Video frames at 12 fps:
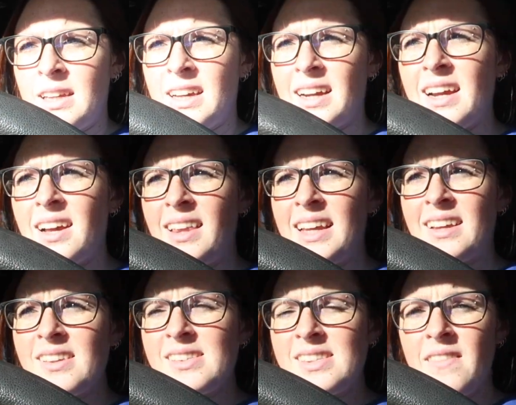I got like
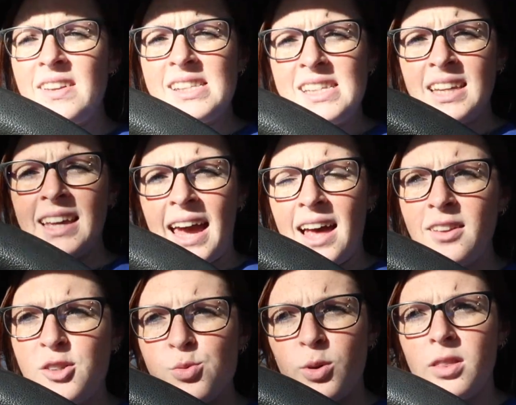17
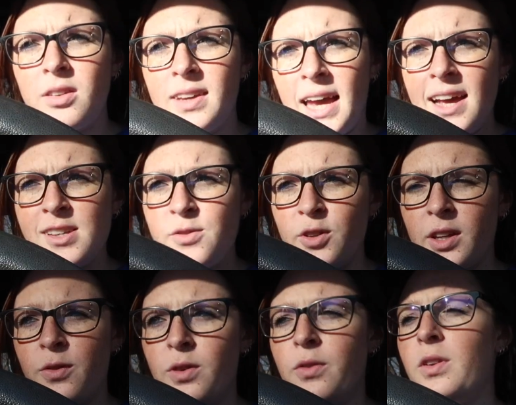gallons worth of gas for
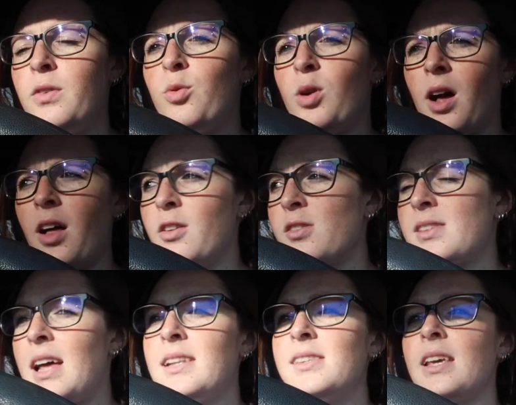like $54.
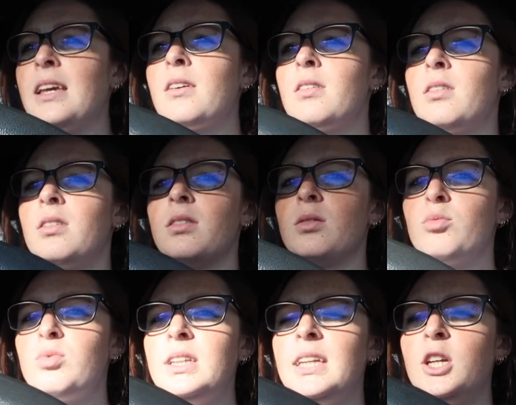That's like
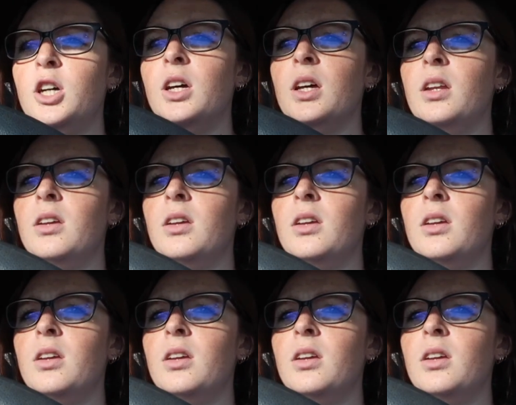really good.